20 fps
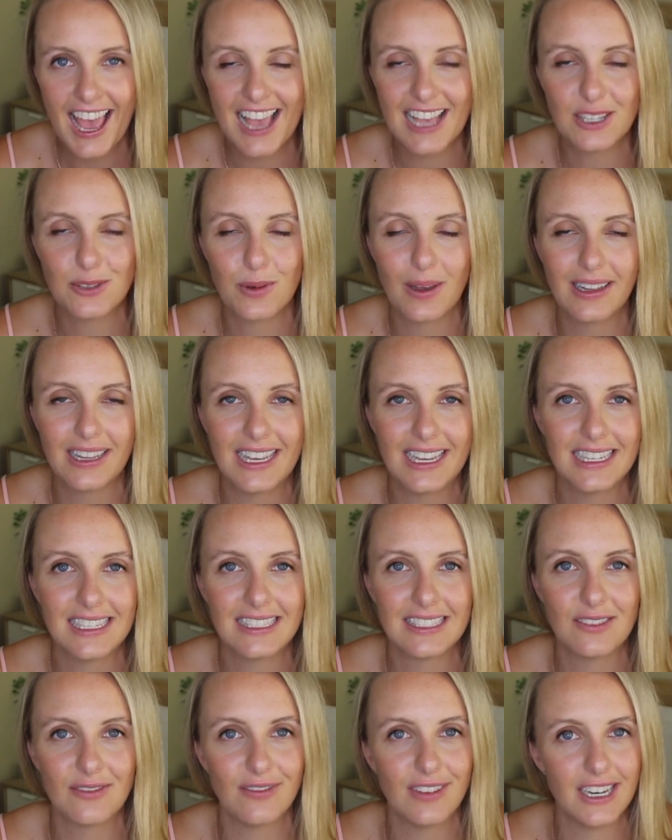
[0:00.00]
as well
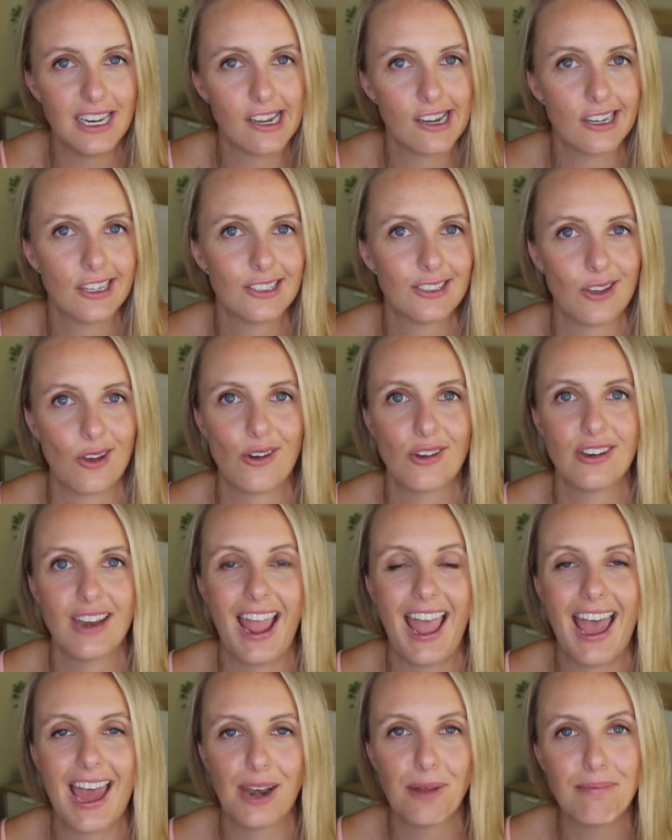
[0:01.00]
as videos on
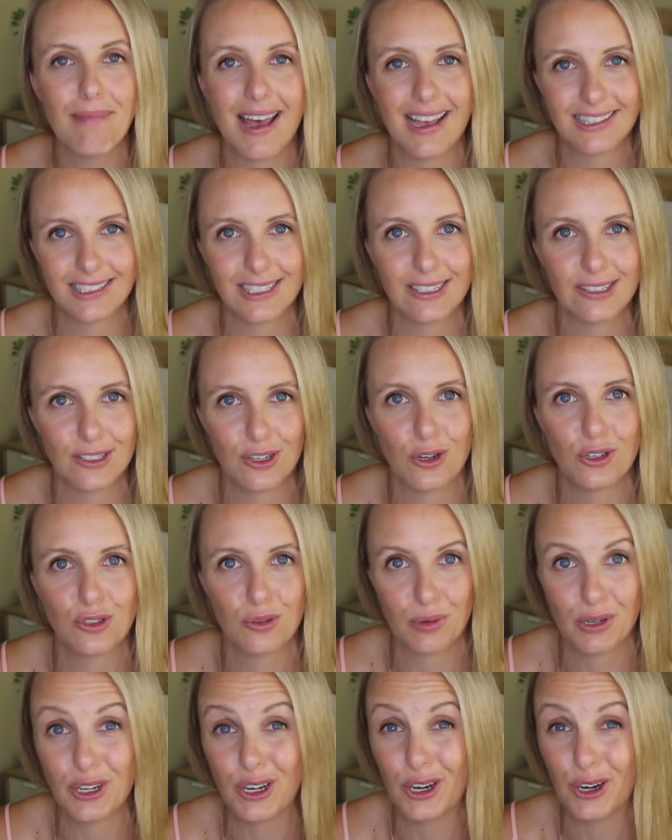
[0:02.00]
how to master an
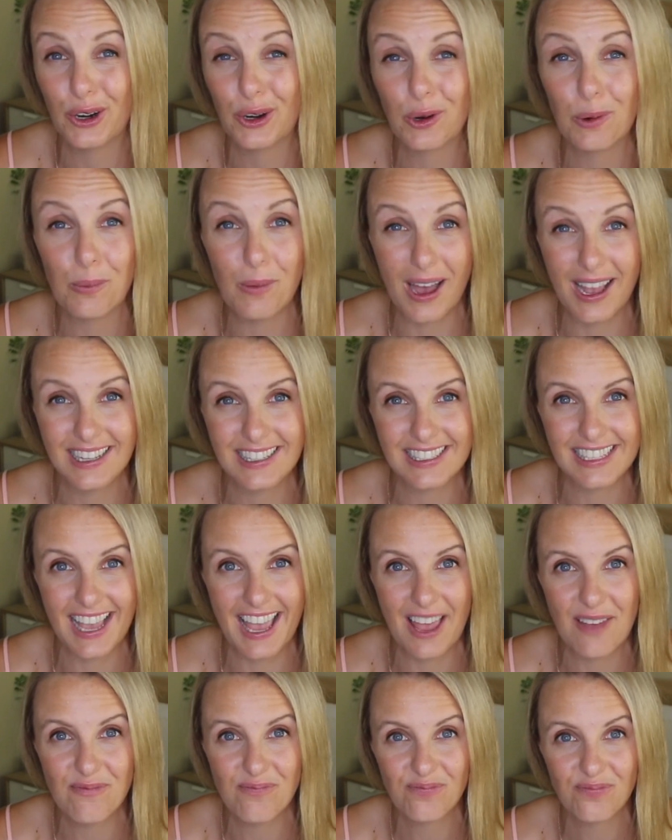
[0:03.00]
entrepreneurial
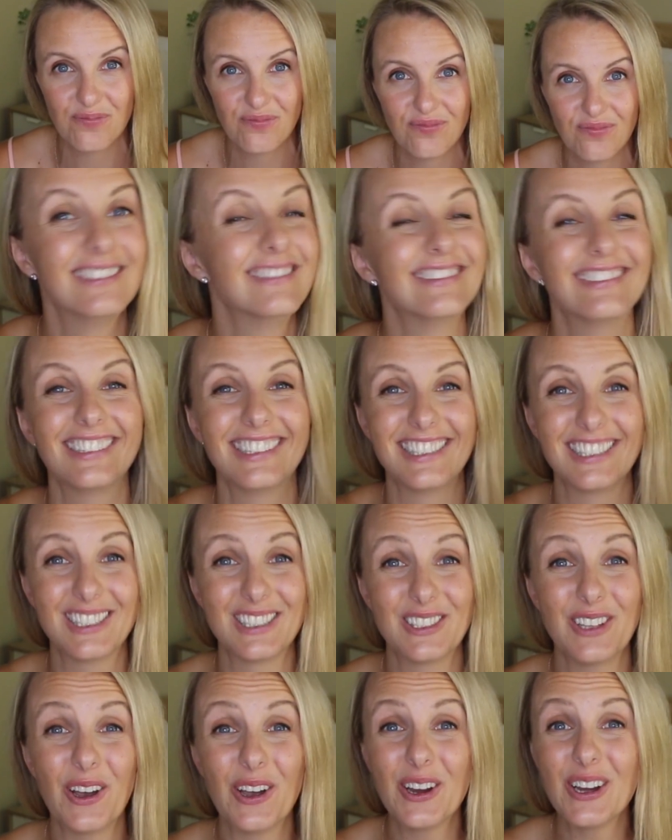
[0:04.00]
mindset.
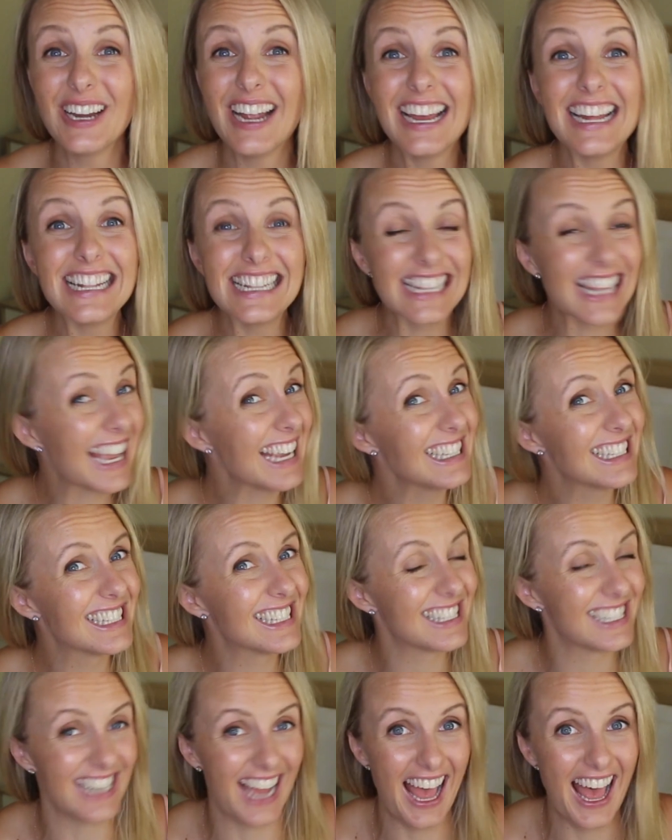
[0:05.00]
So let's
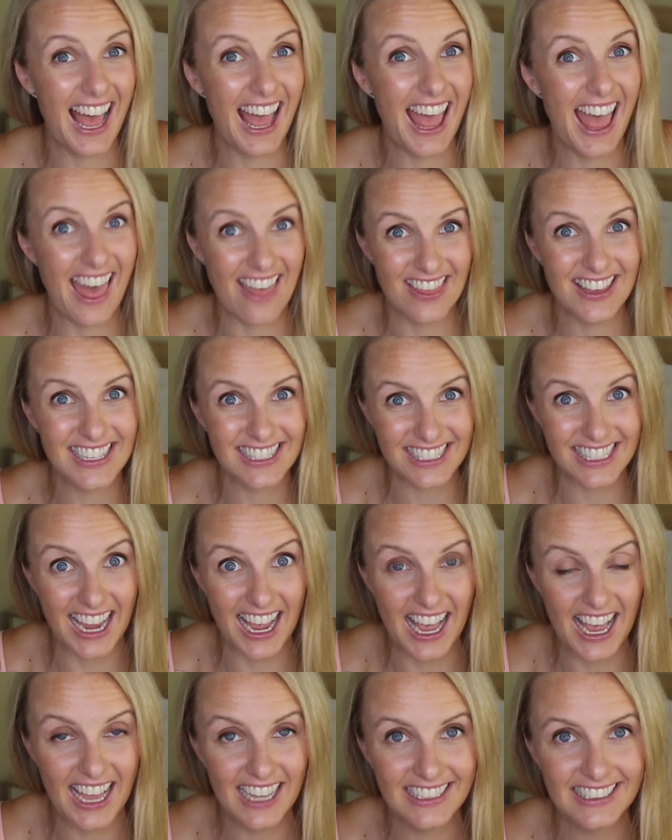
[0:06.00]
start at the
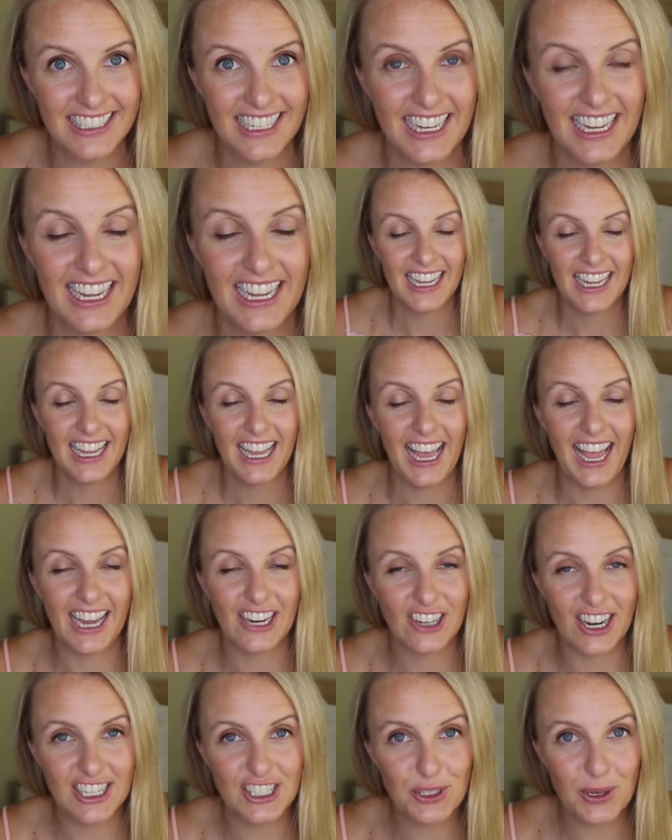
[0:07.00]
start. I
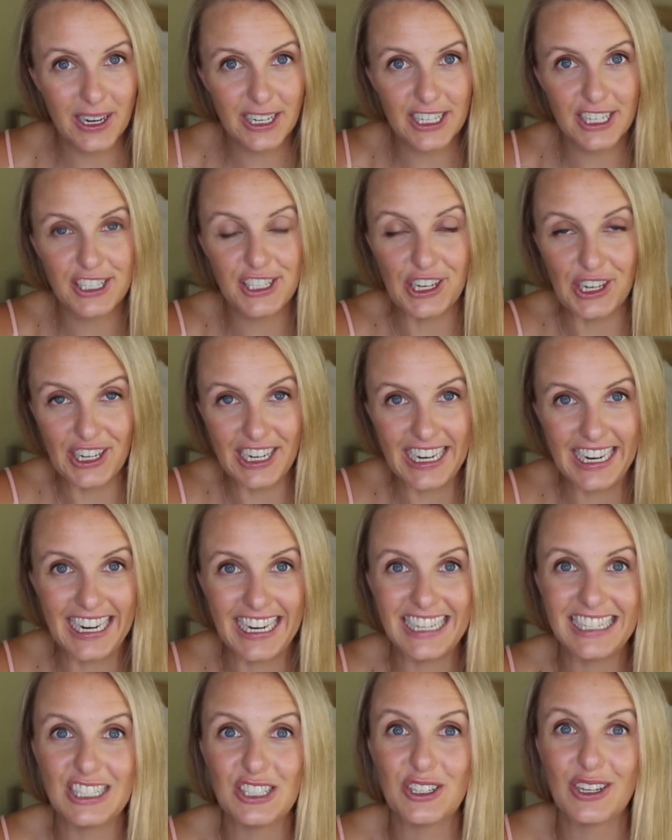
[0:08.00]
graduated
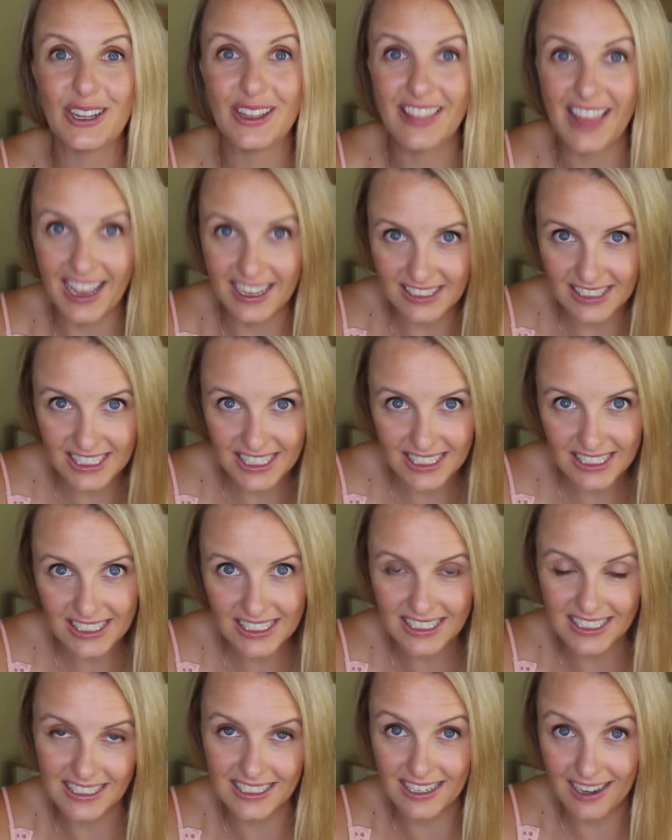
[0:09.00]
uni in
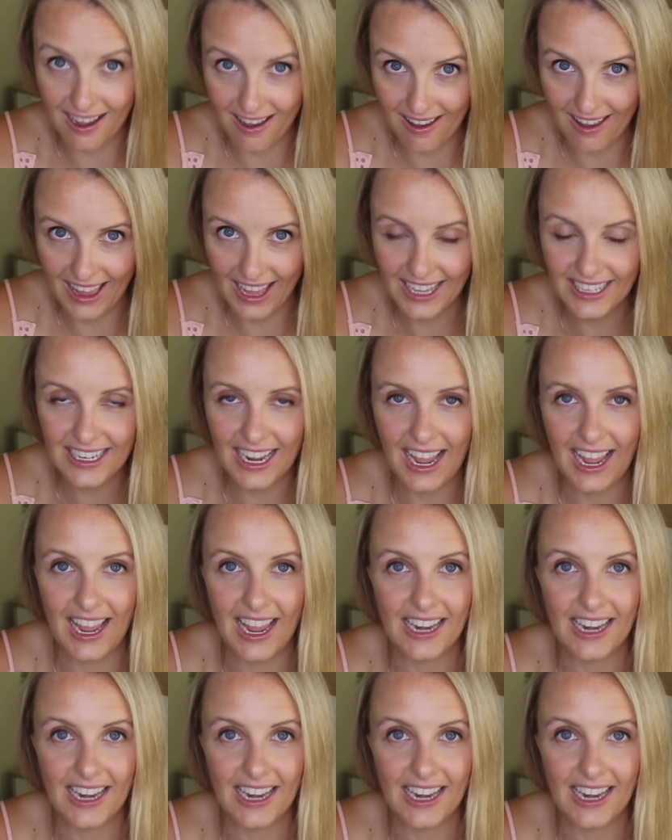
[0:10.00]
2009 and